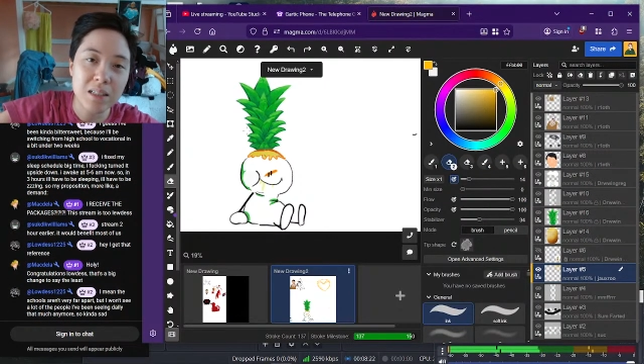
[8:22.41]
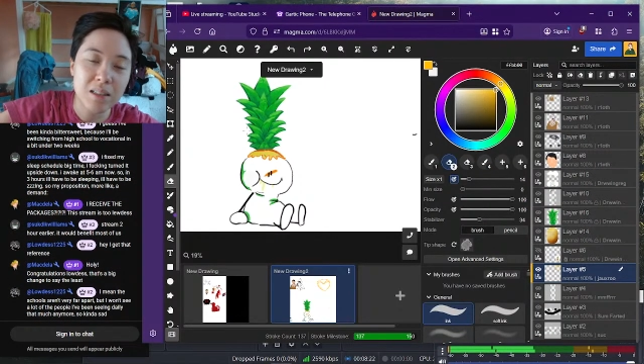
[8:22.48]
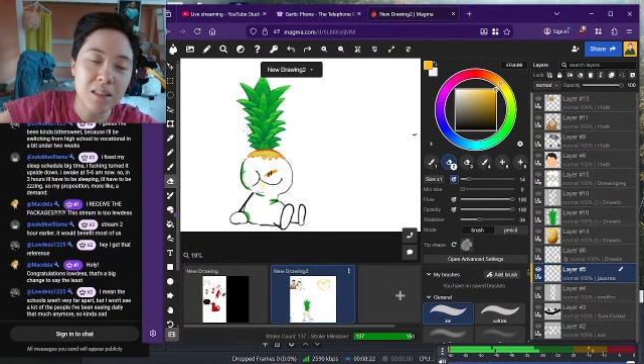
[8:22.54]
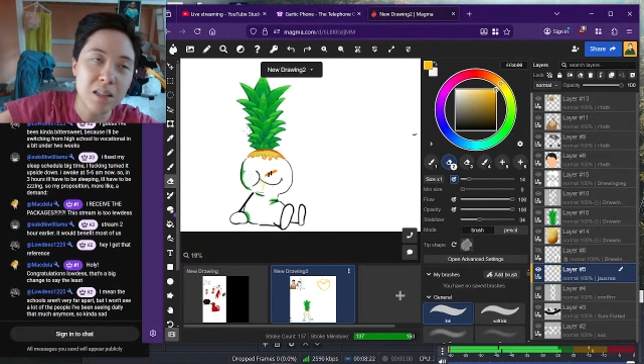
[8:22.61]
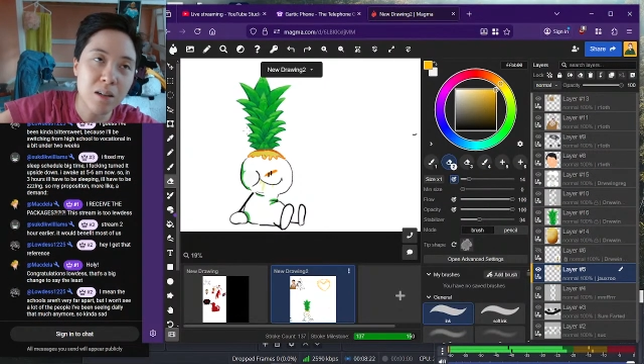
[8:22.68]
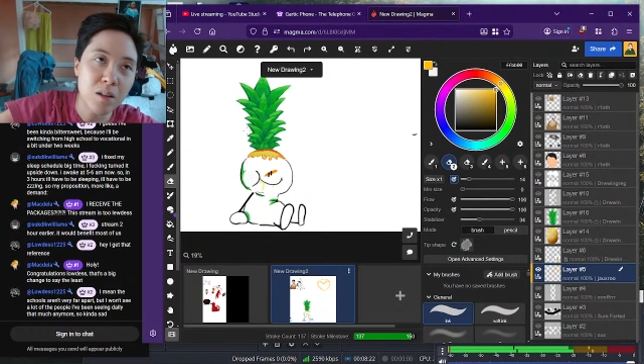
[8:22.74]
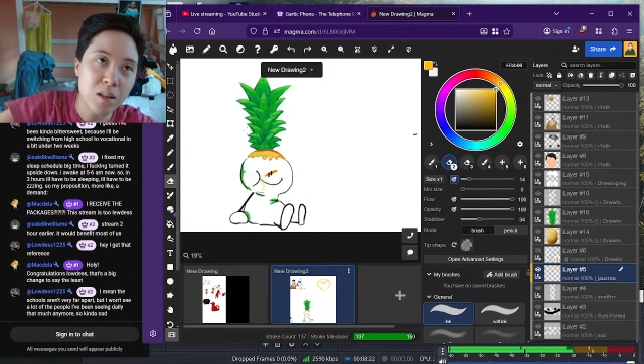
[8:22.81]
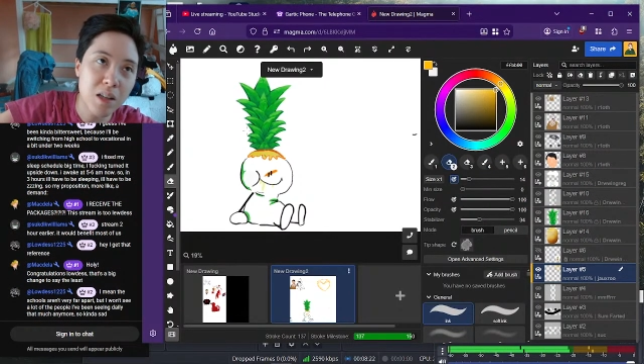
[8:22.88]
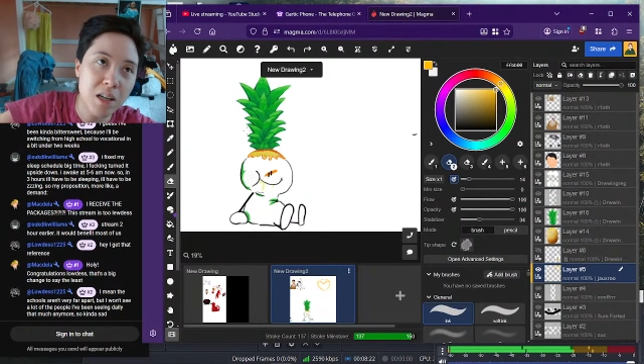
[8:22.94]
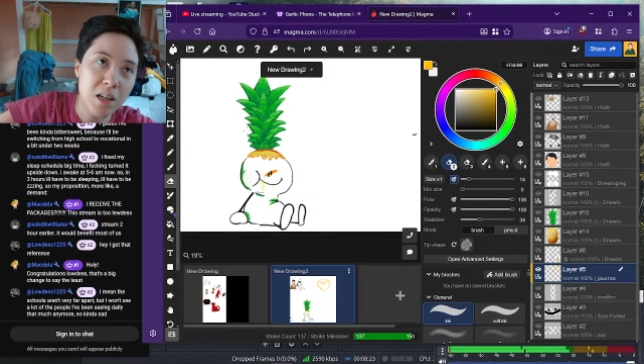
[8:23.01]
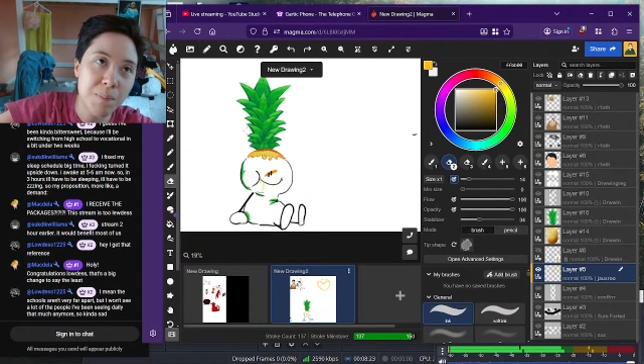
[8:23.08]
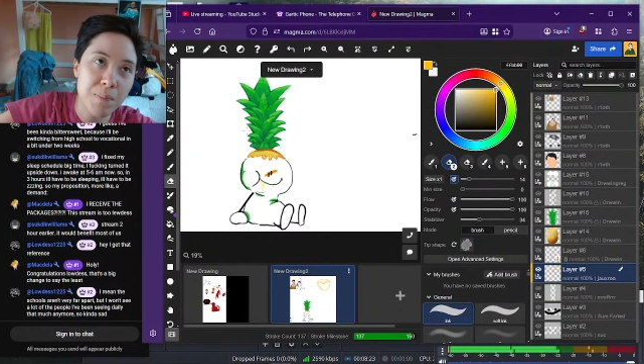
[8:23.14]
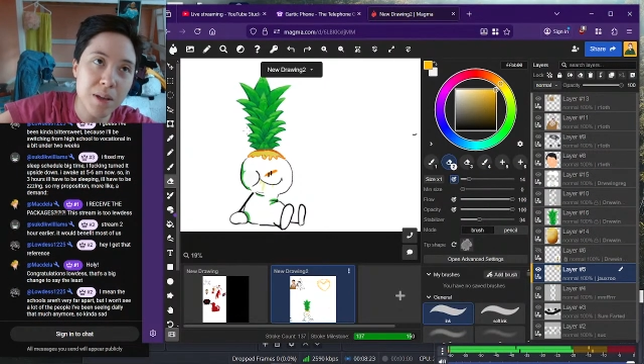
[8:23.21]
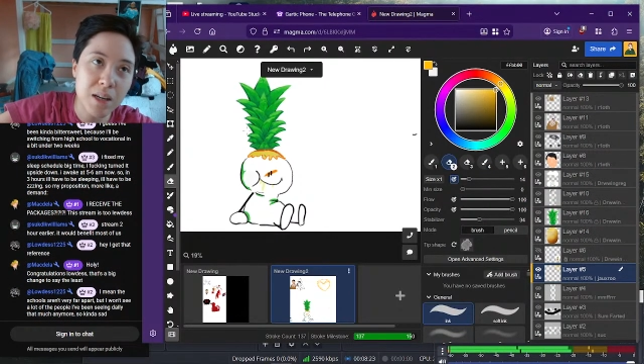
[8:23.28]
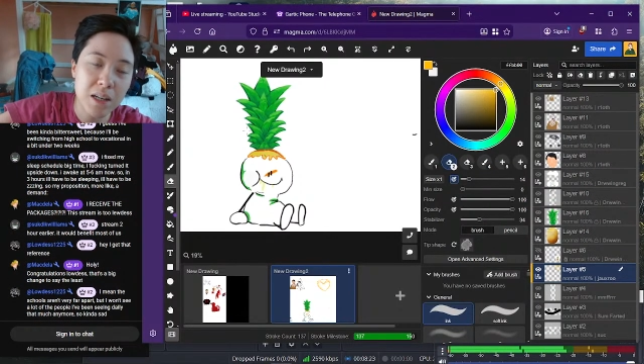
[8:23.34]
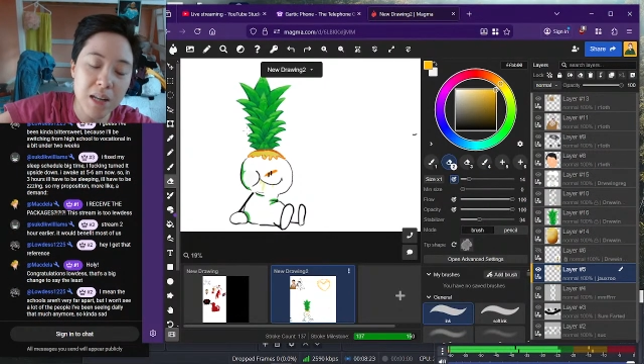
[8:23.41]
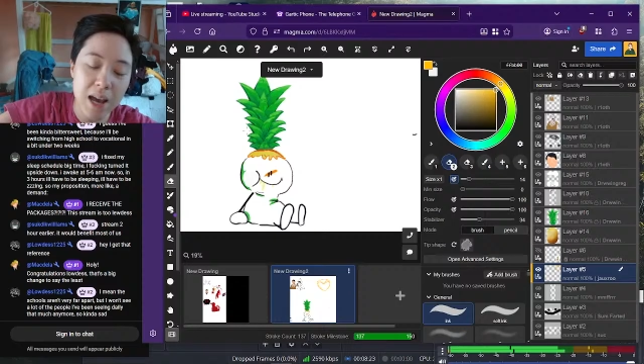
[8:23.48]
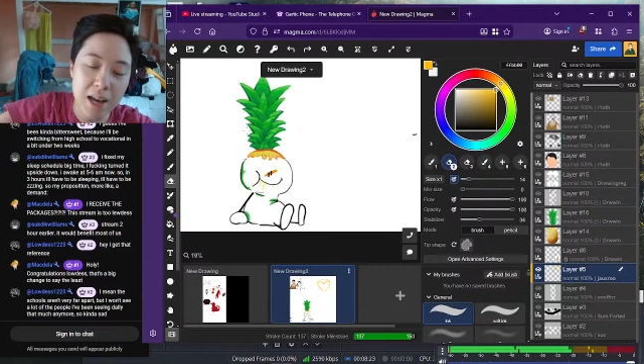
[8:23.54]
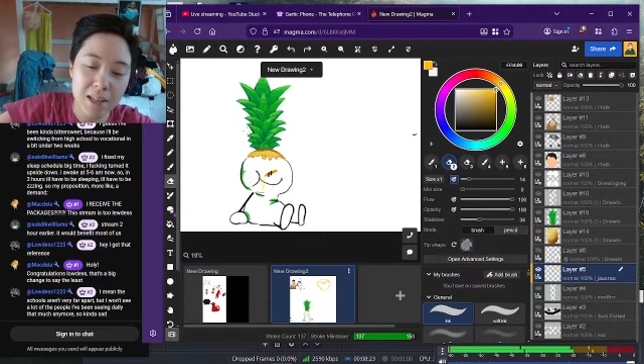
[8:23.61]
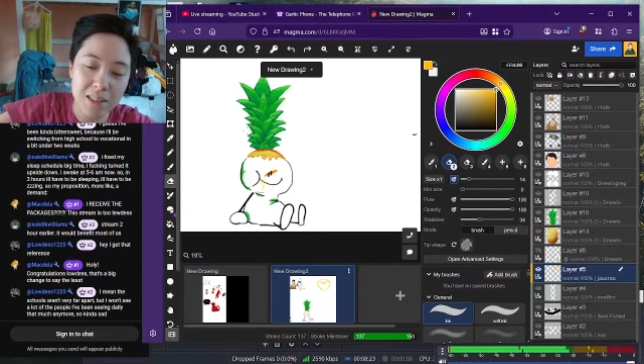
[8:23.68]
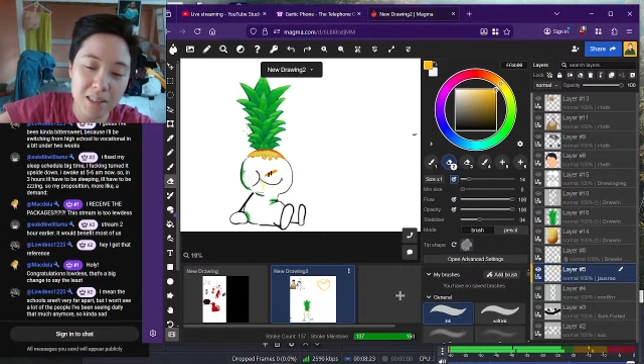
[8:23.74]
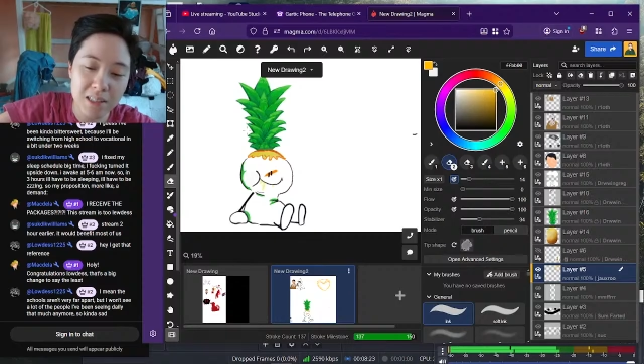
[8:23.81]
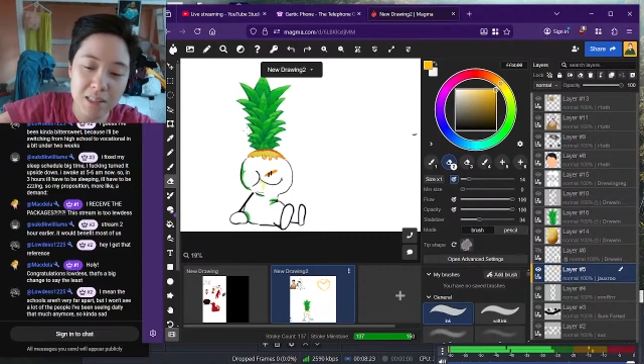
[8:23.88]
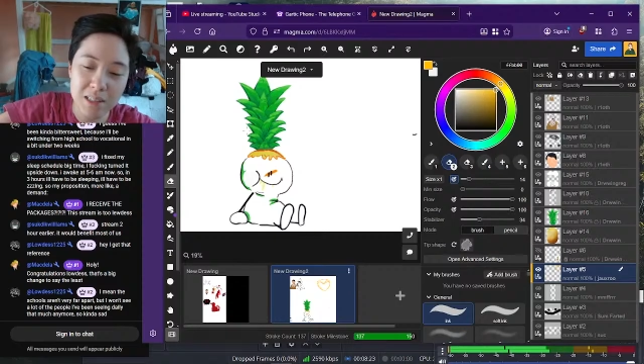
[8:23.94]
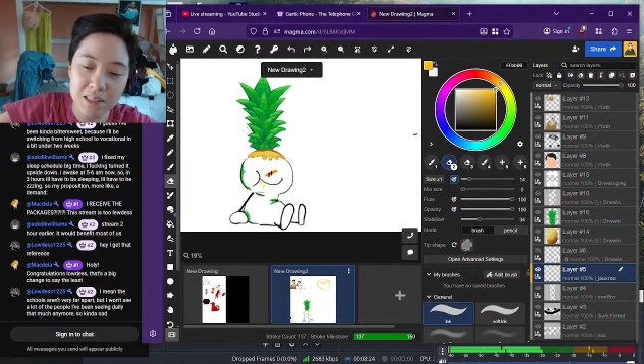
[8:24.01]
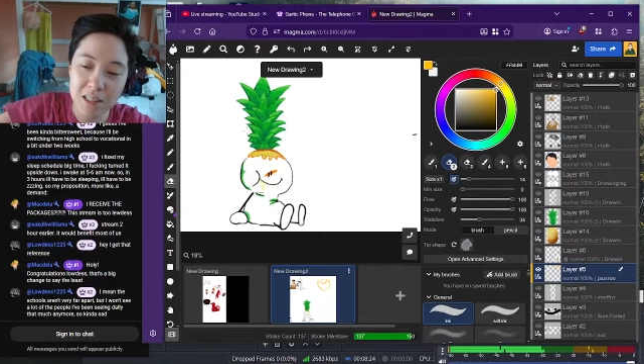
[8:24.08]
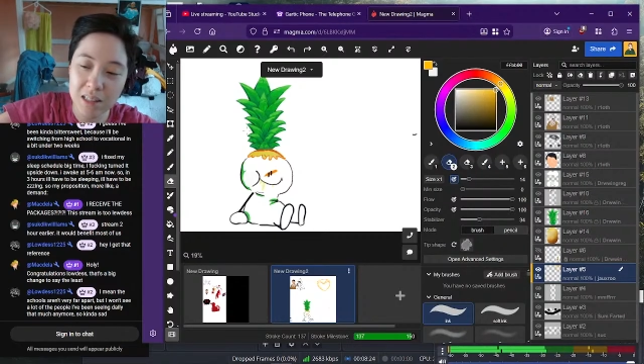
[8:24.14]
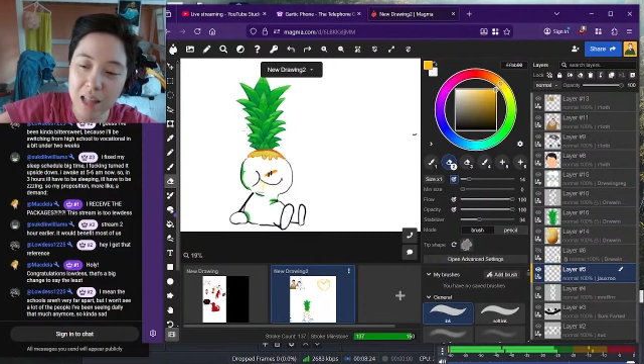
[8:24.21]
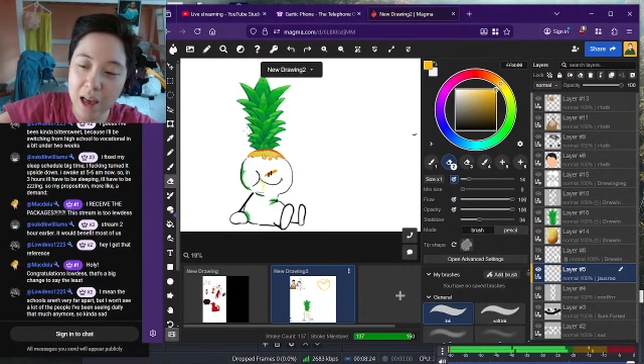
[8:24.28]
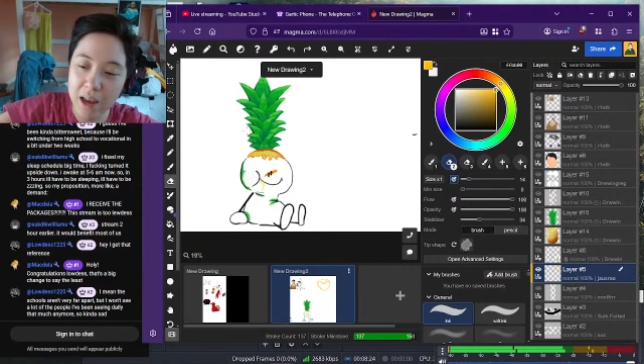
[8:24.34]
little itty bitty tasks
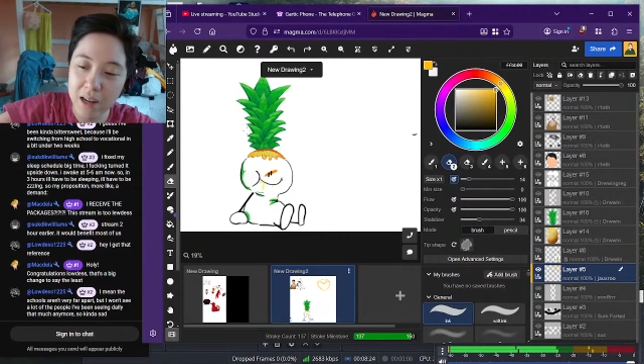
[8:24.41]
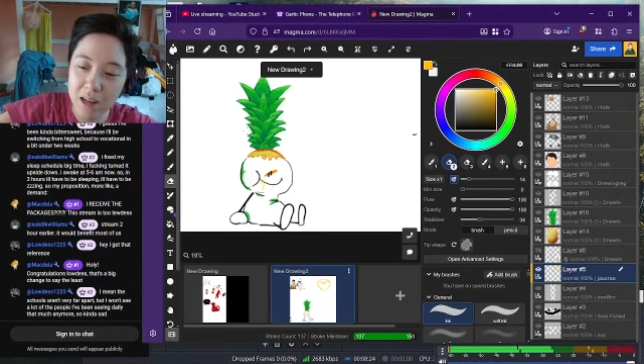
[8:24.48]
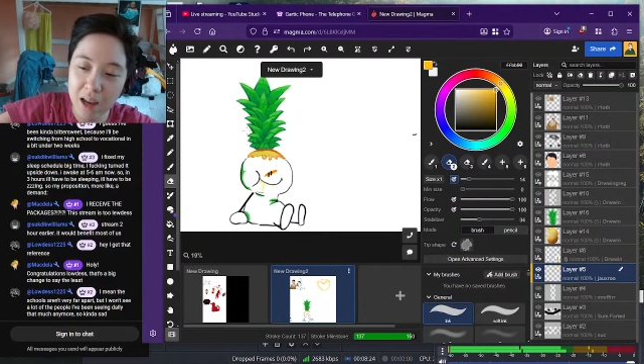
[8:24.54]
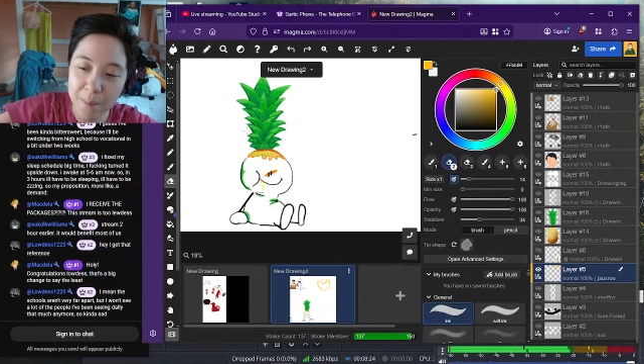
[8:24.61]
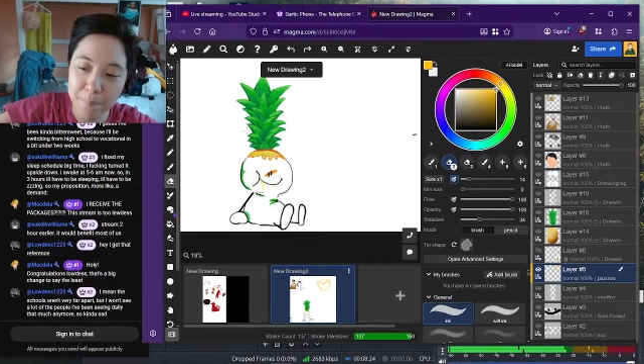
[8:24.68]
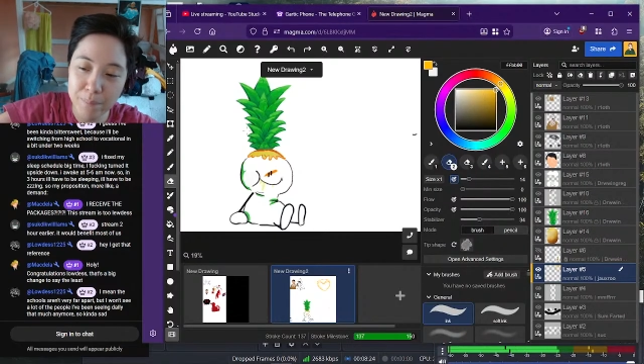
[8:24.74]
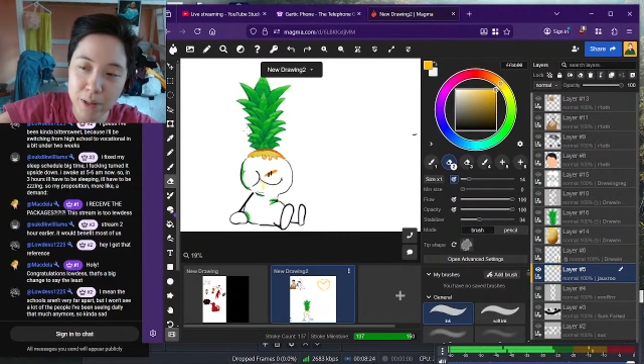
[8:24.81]
lined up